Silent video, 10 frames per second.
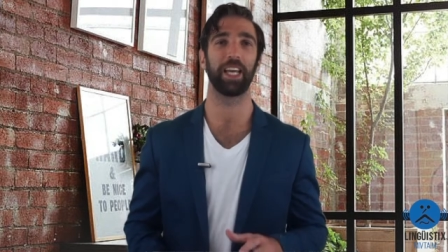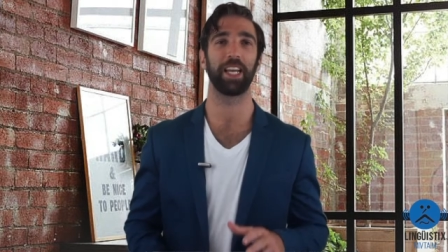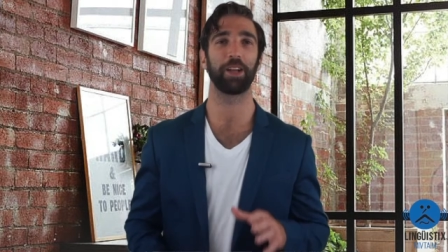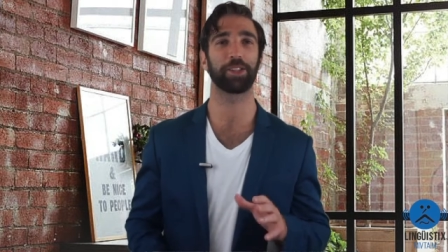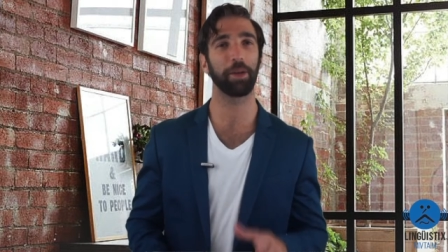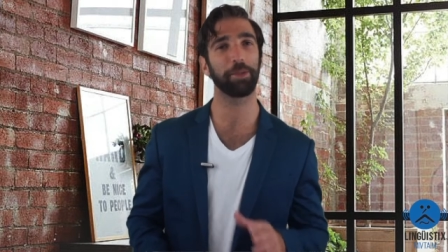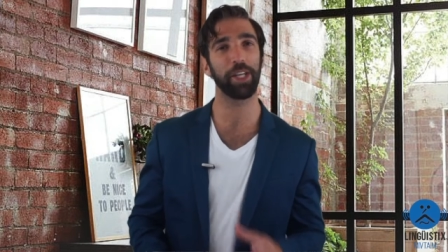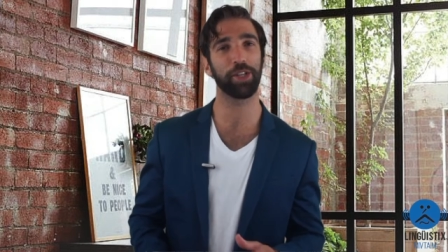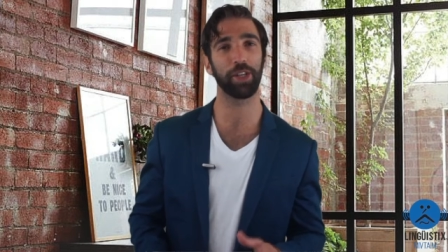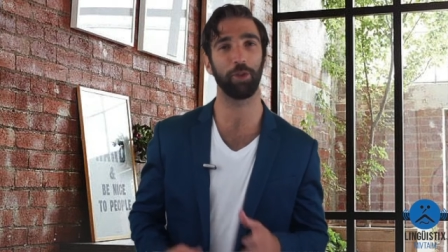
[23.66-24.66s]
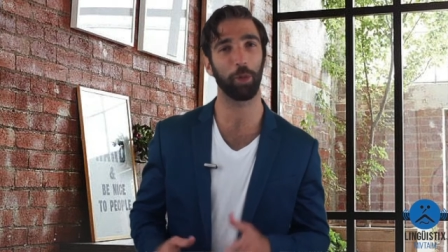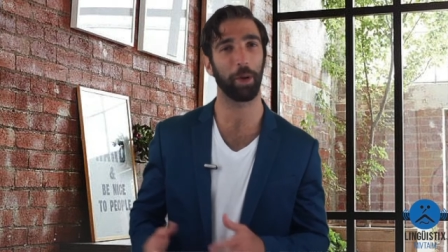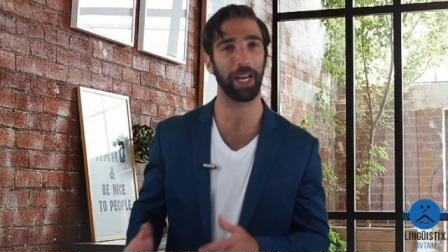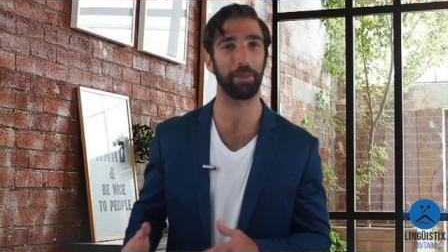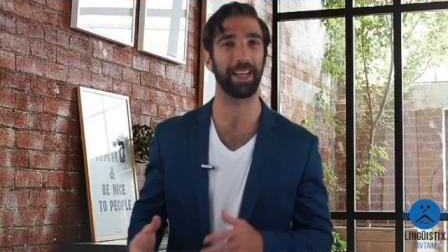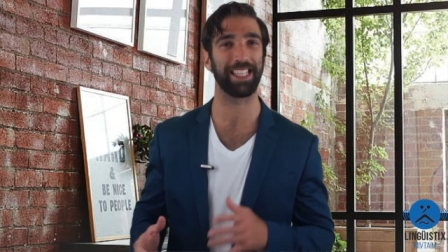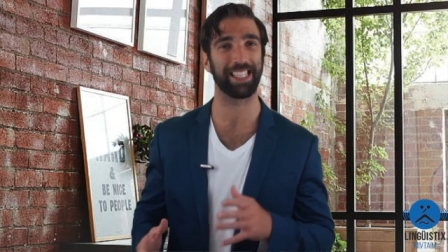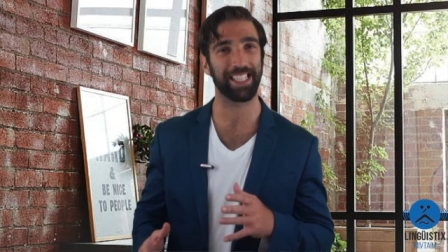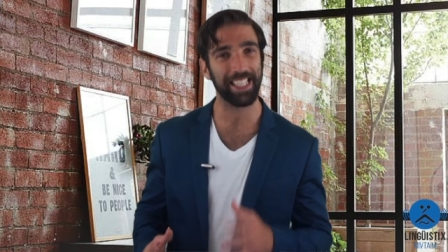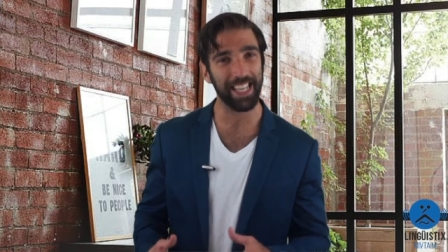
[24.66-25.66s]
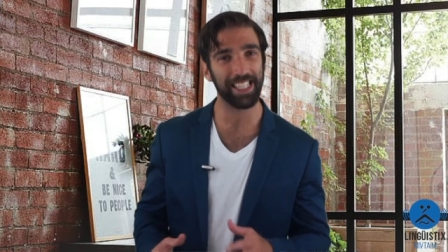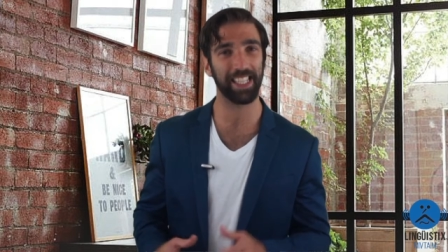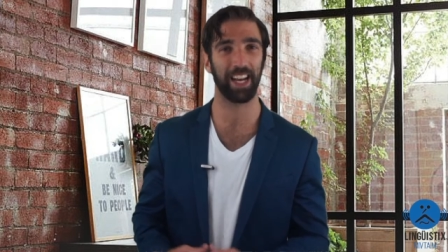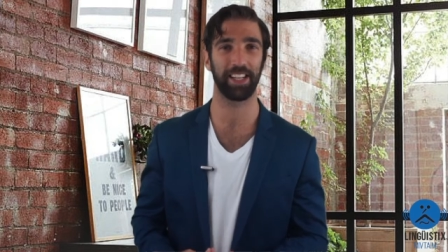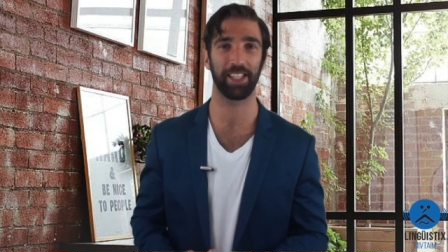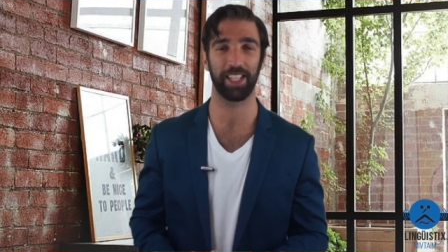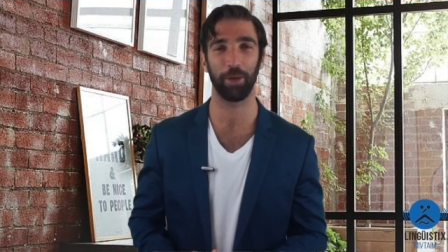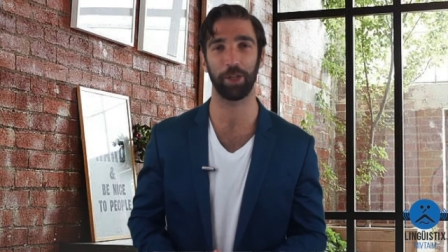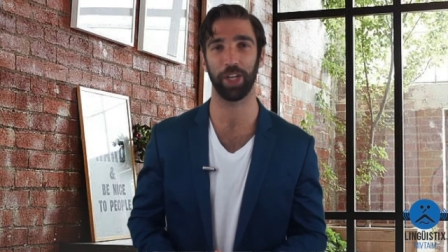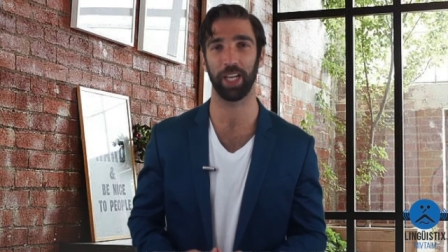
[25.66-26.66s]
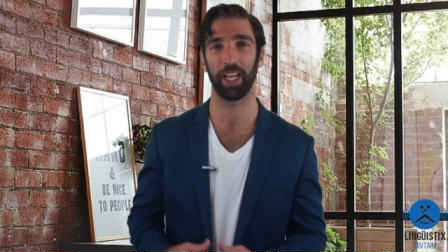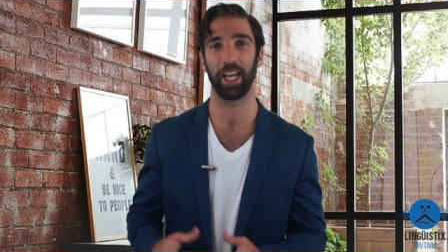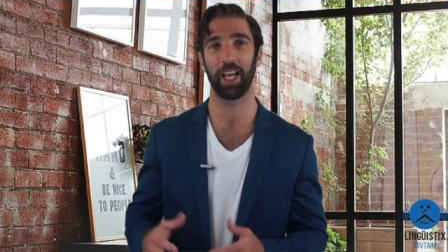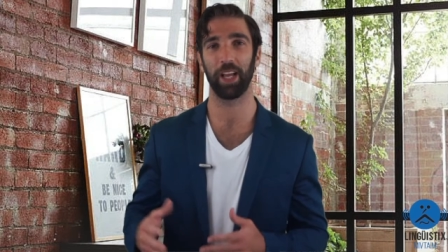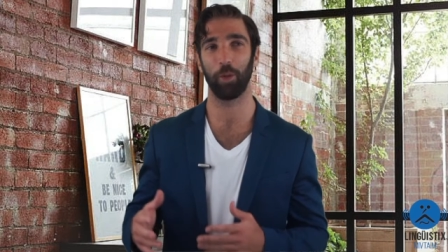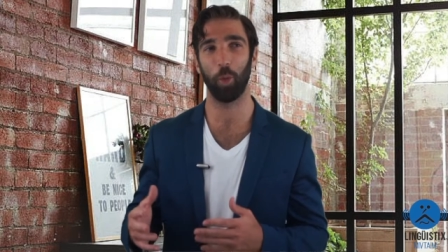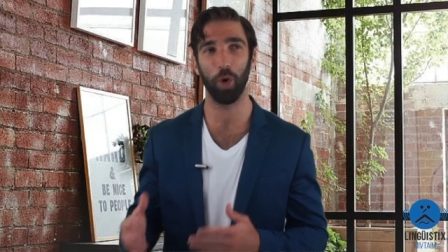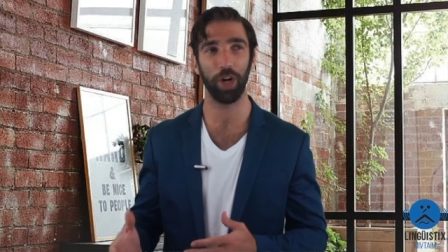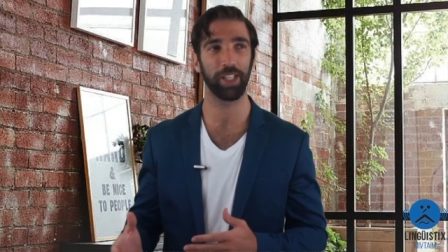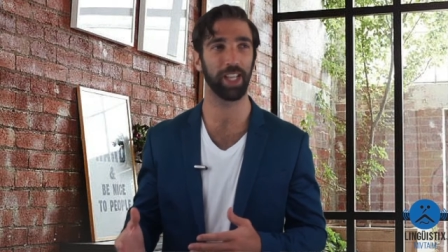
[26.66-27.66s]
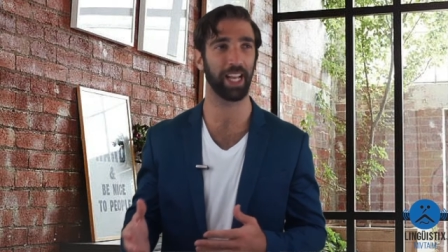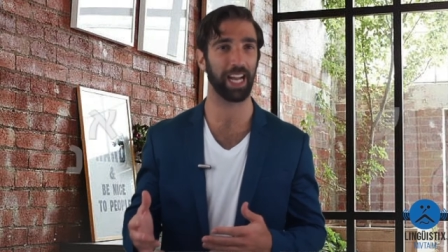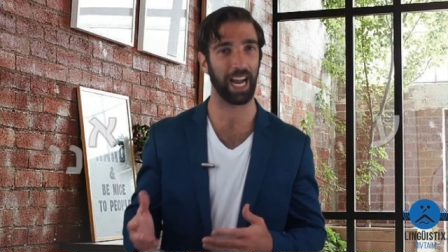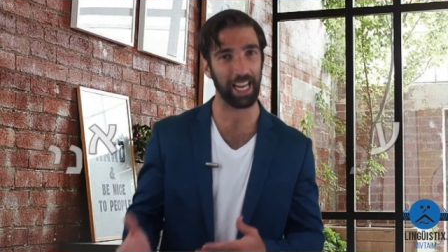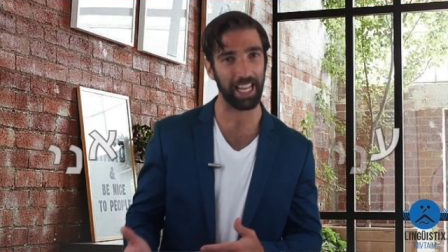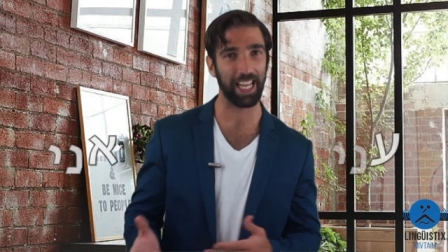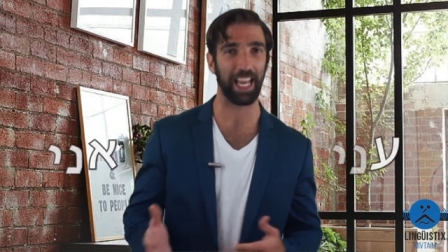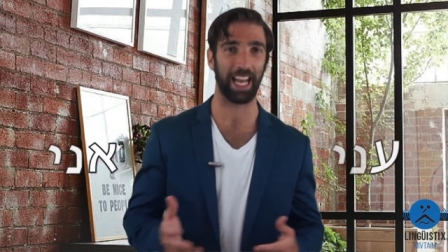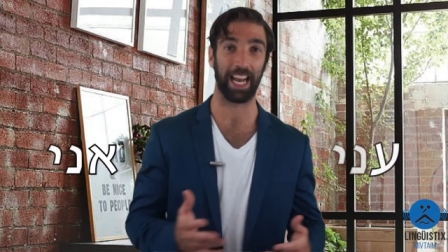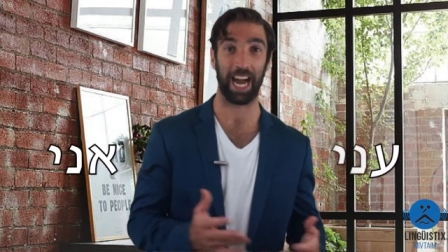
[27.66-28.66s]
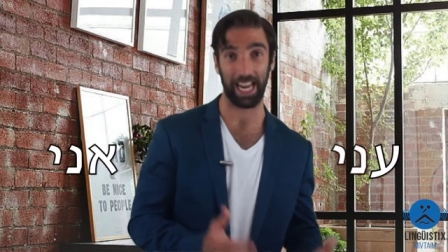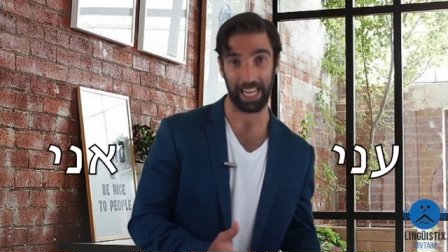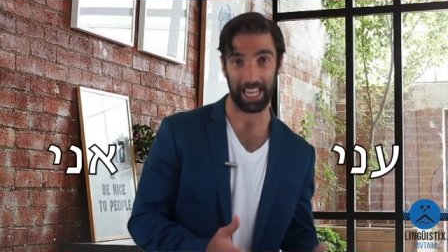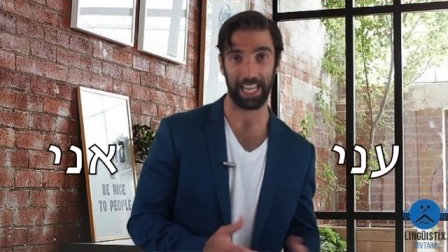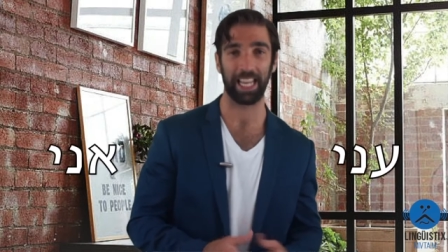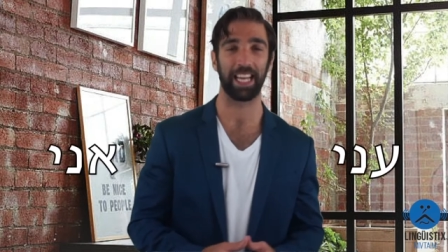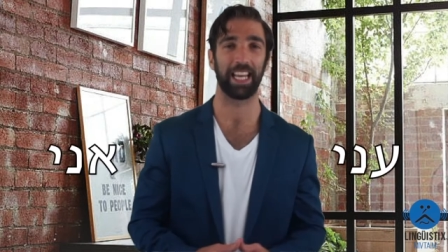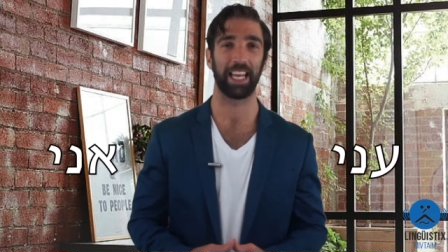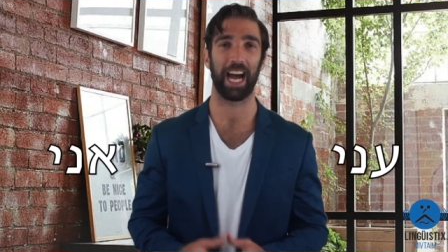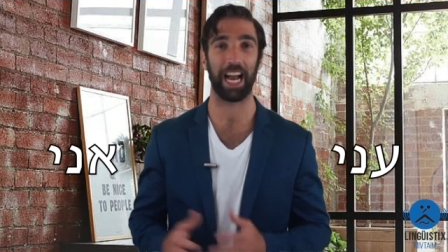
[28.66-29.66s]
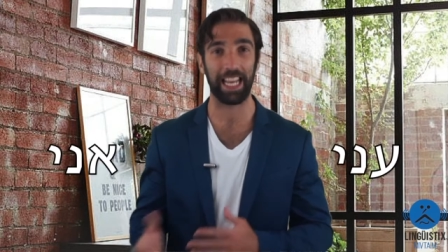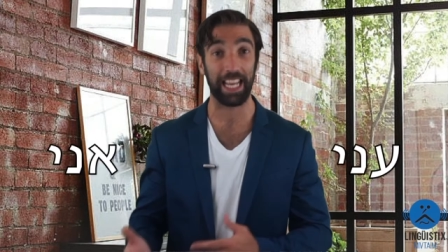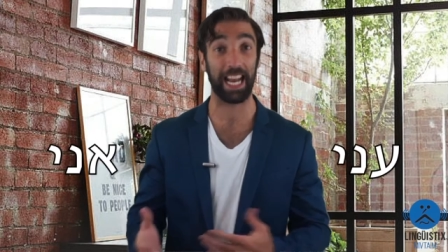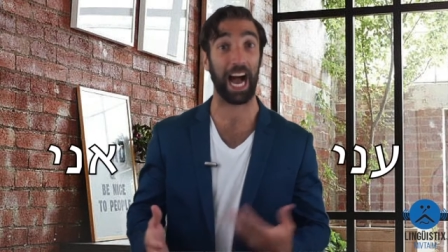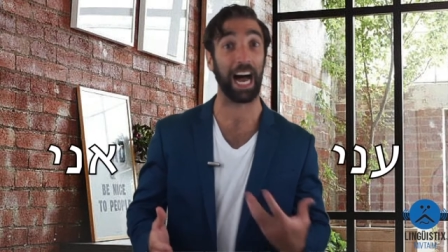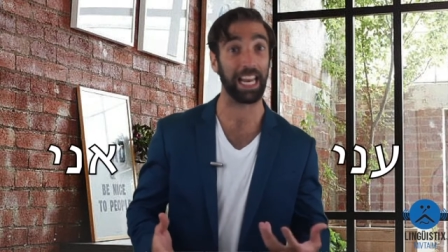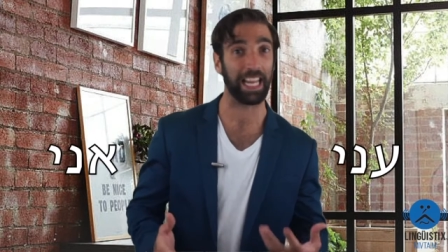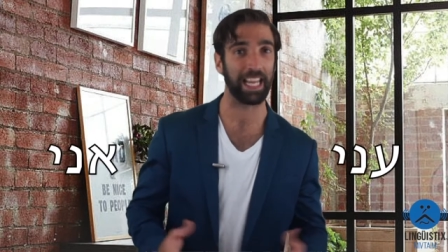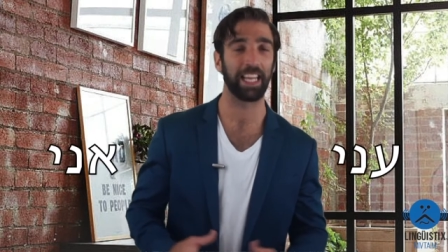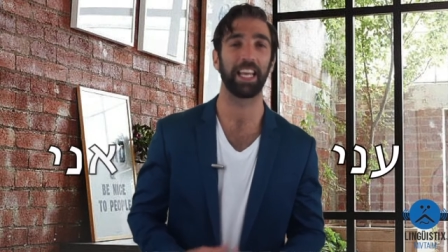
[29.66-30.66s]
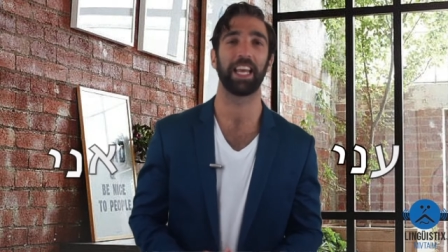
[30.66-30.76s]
Now, some teachers of ulpanim insist on distinguishing words like ani and ani, ani and ani,